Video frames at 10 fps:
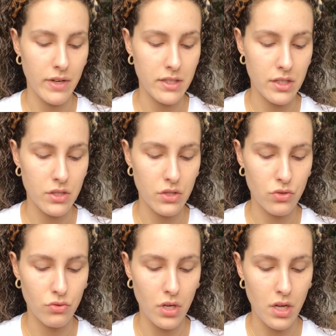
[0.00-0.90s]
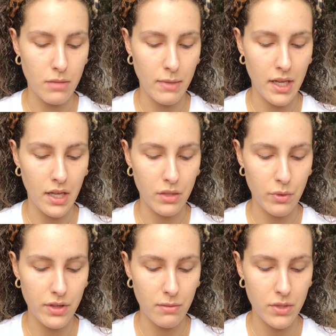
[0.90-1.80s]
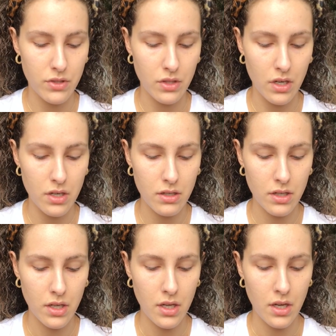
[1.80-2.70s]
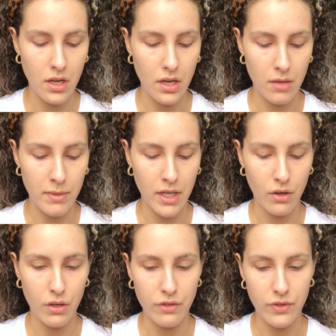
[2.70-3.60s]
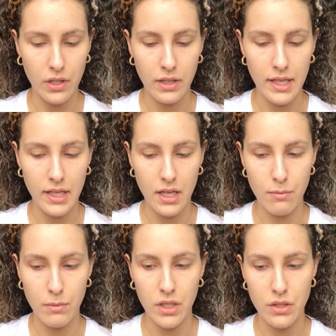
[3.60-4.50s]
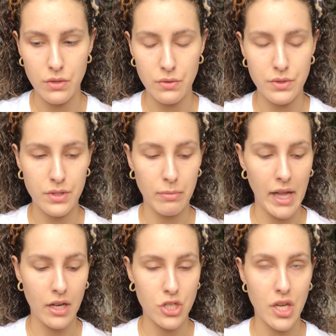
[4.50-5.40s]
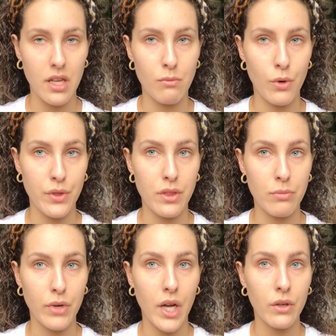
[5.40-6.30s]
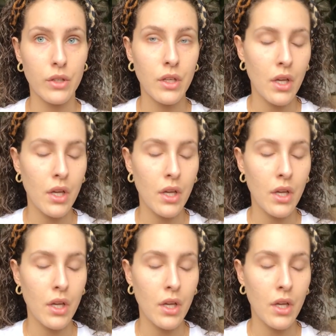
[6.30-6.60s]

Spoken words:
I did just draw on my hand with them to start, and I already feel like I'm going to use the black shade more than the brown.